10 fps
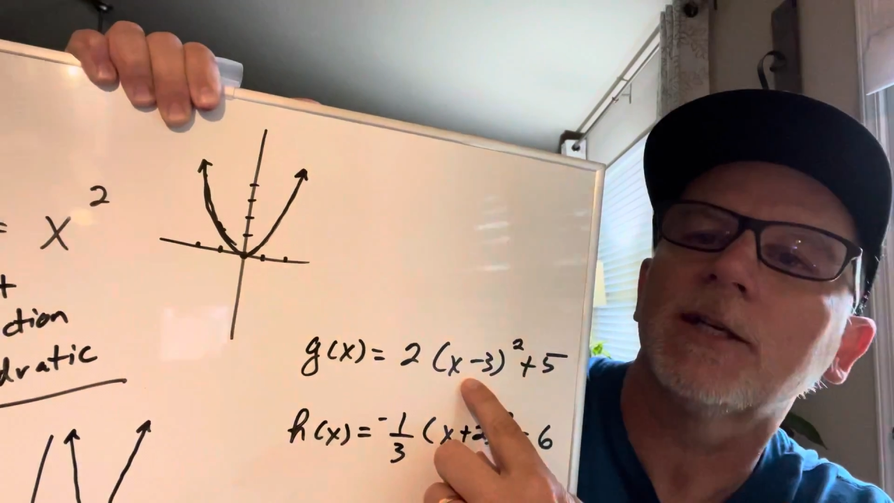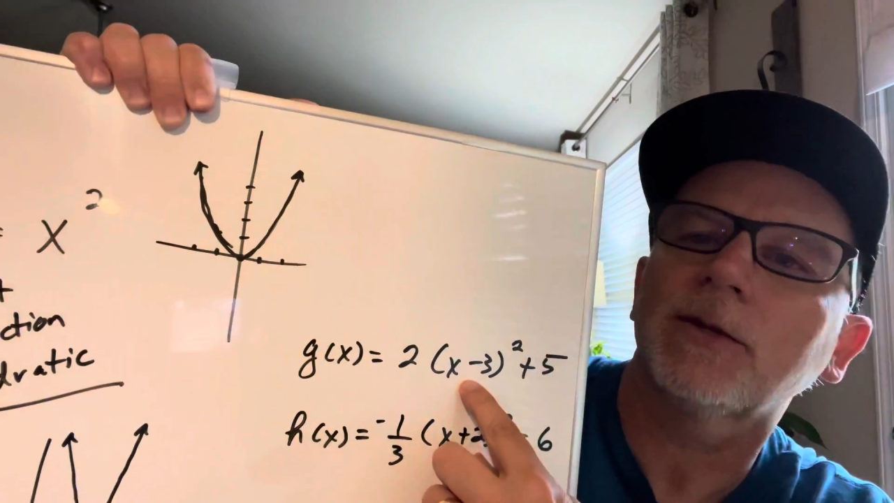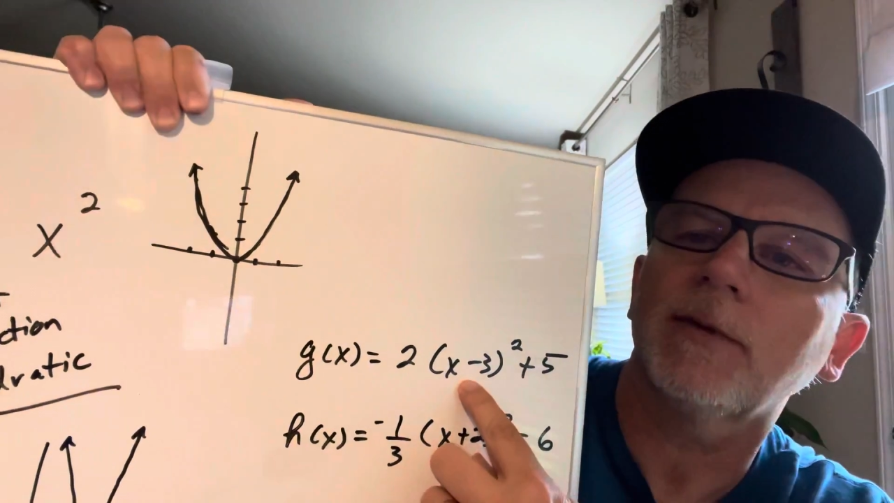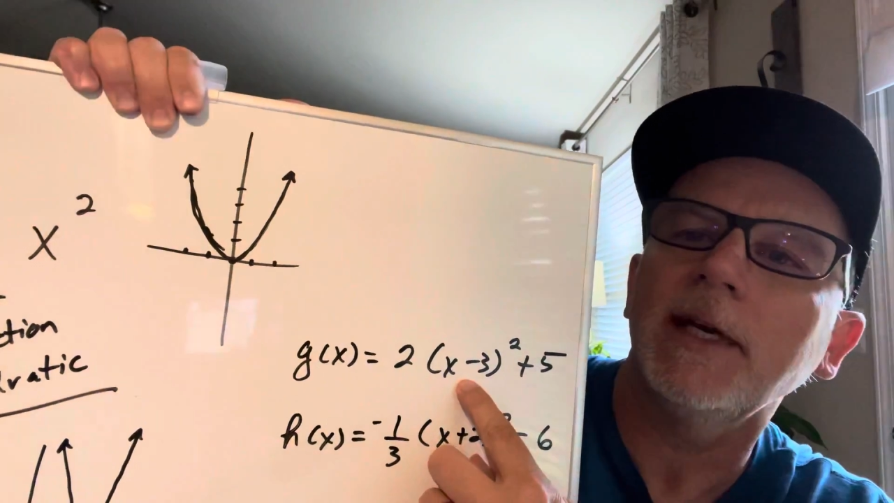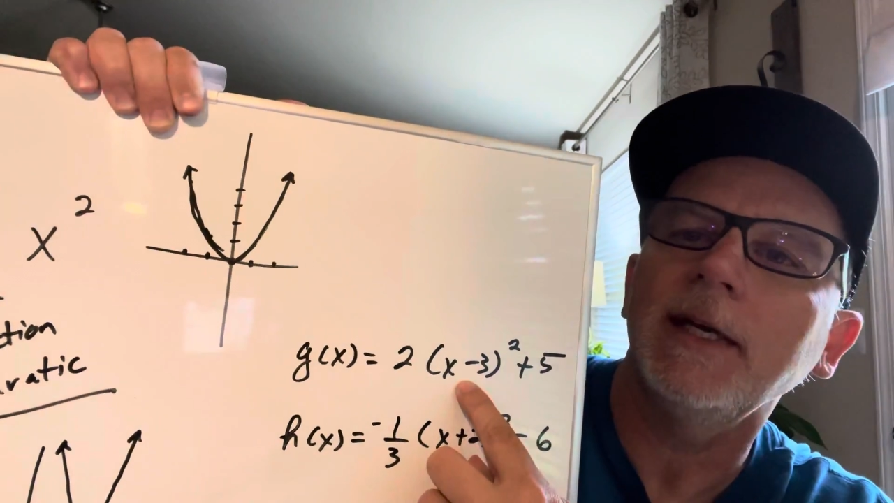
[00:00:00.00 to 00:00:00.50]

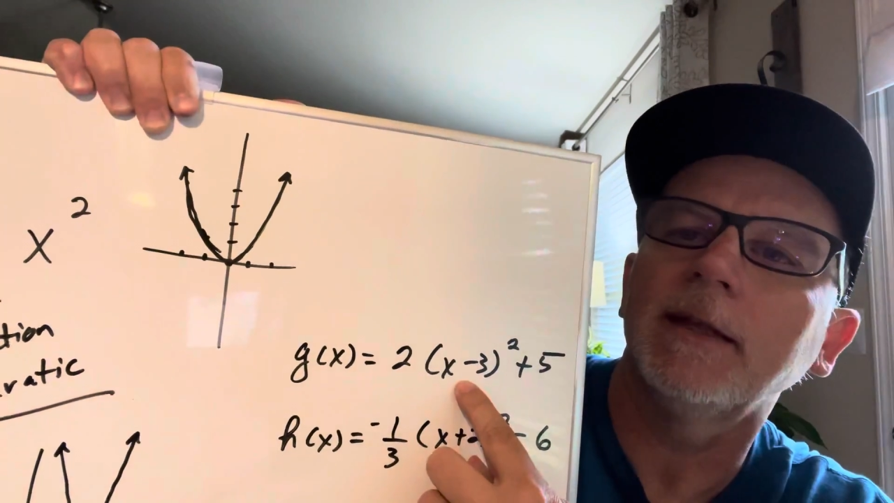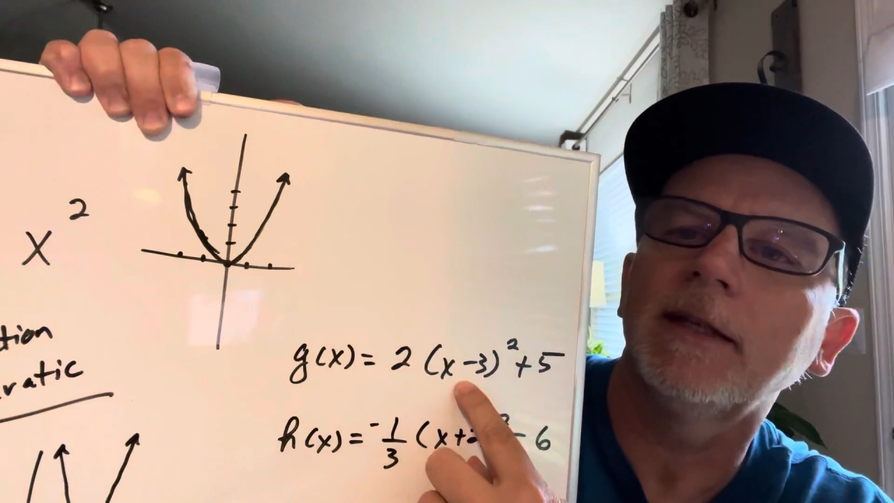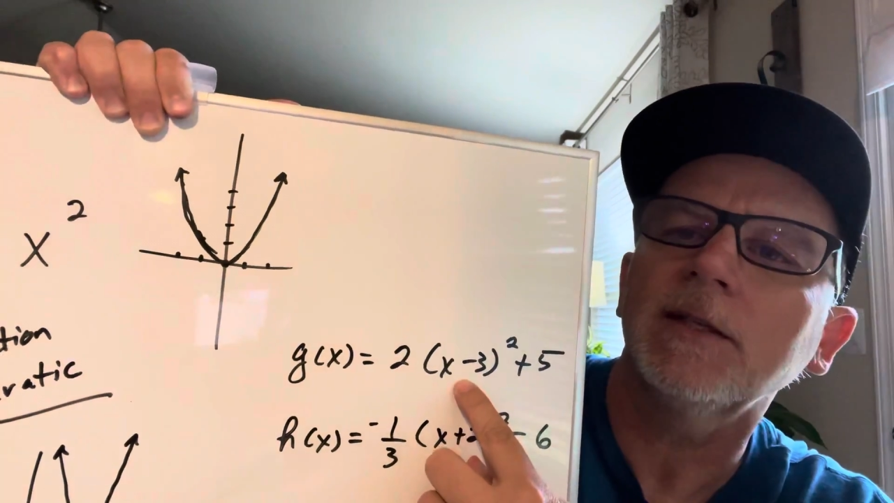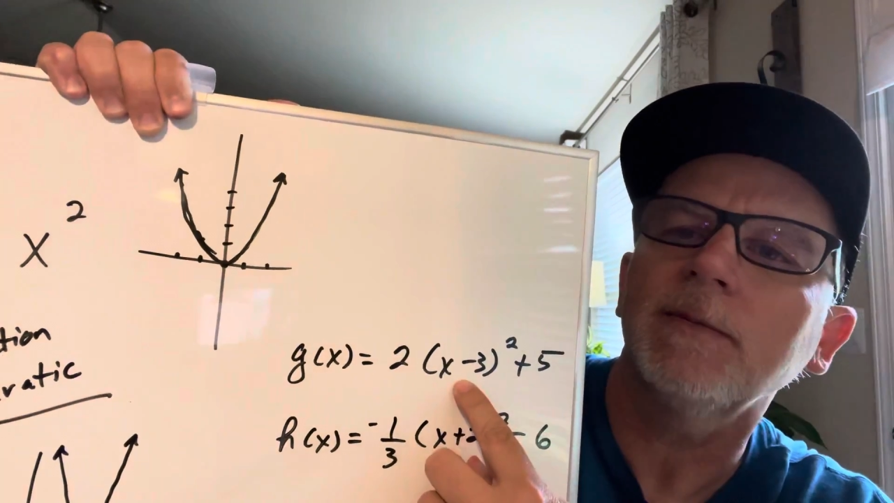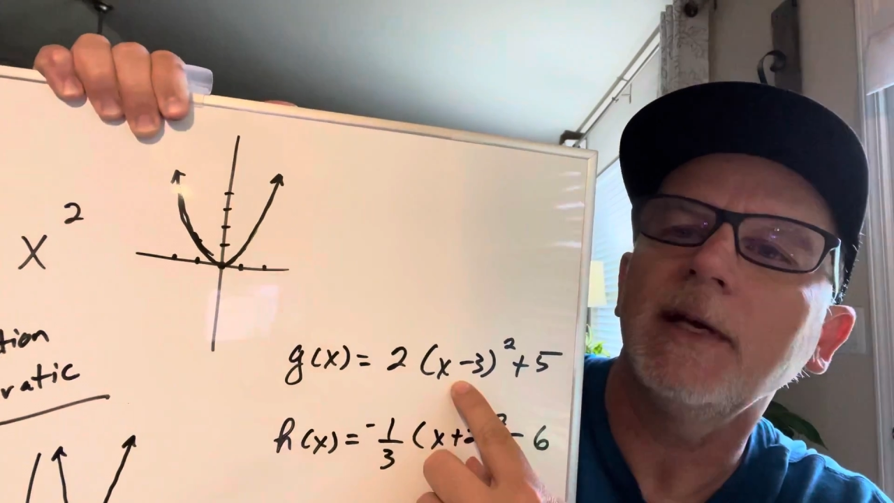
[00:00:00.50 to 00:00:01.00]
3,
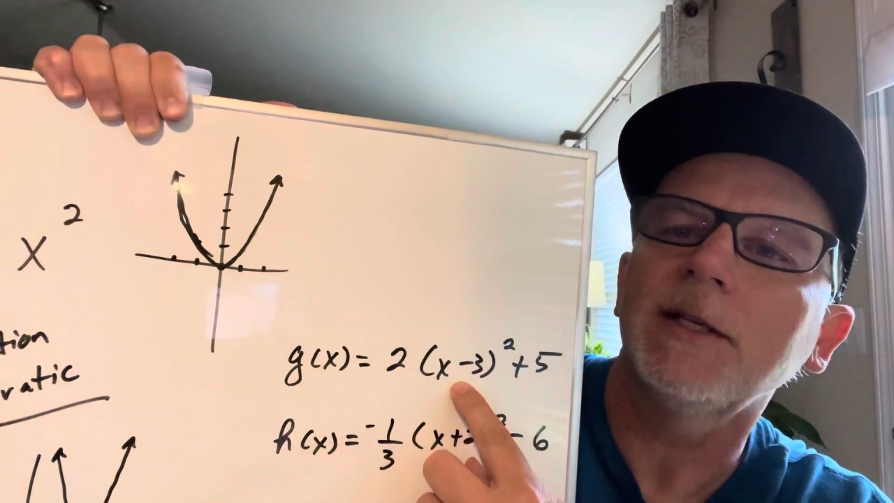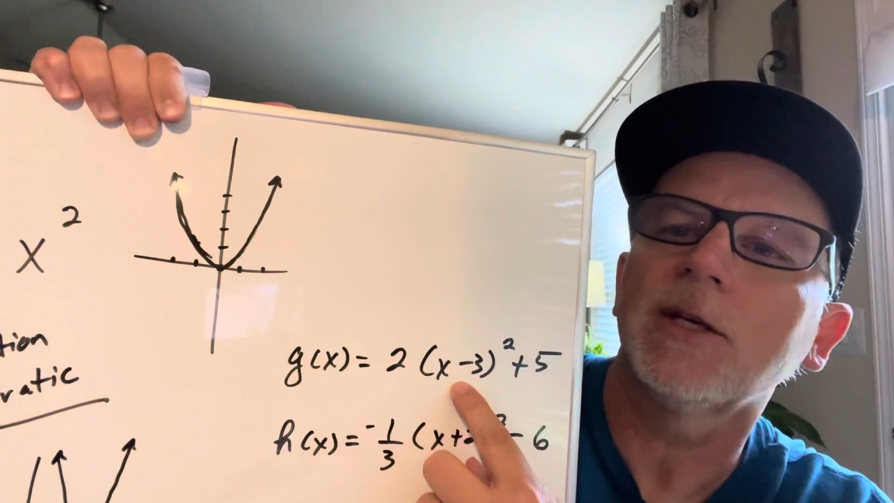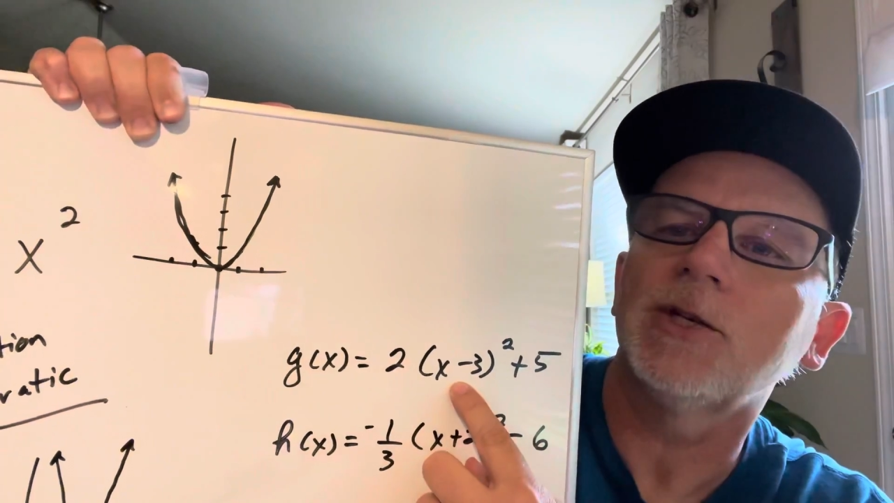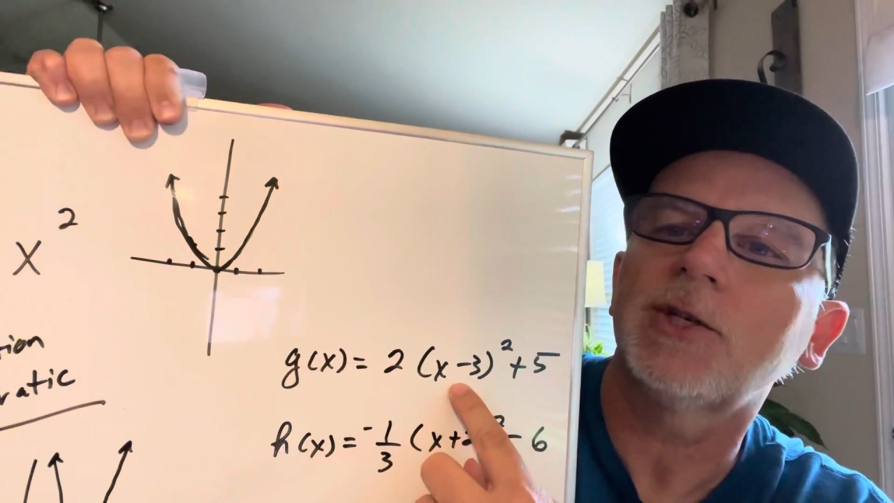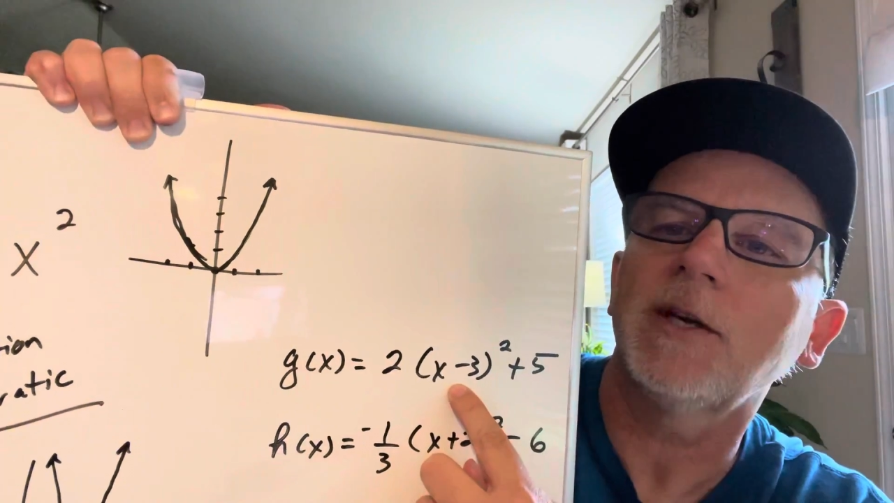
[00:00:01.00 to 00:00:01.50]
this means
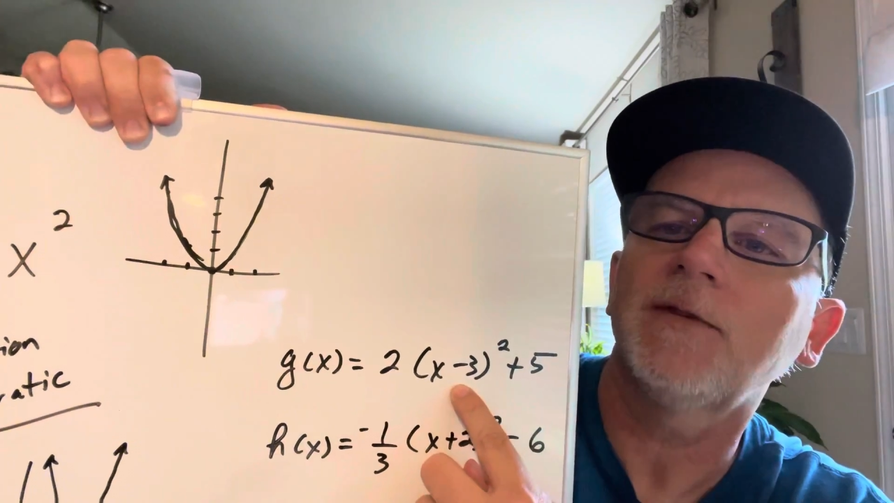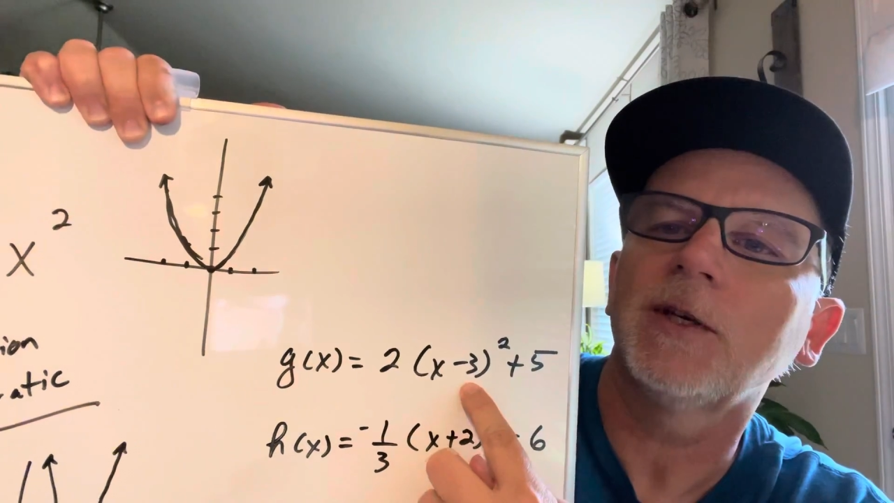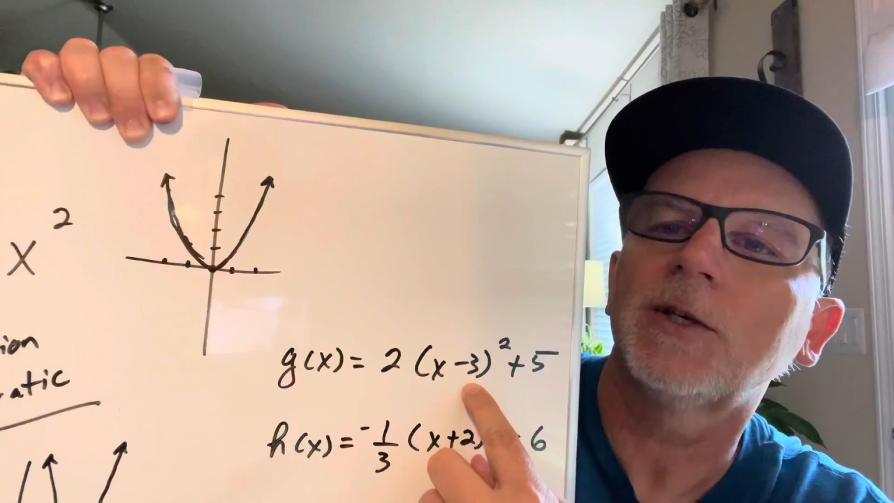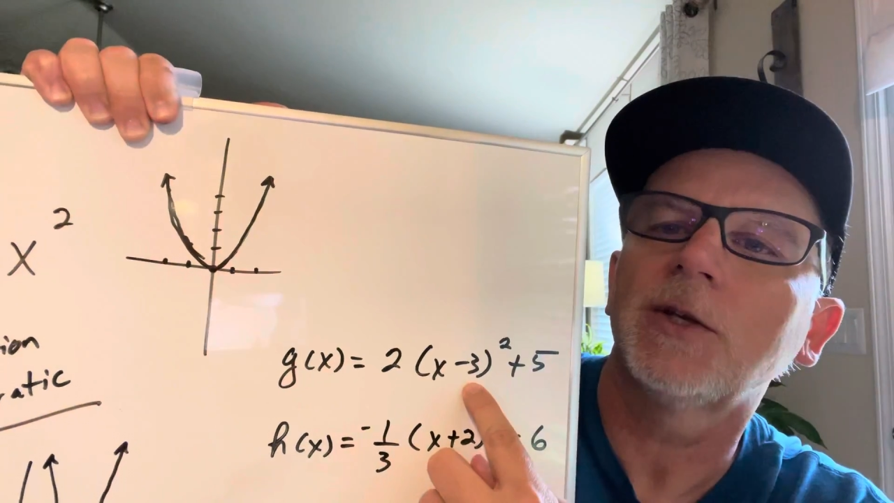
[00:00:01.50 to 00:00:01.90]
it's shifted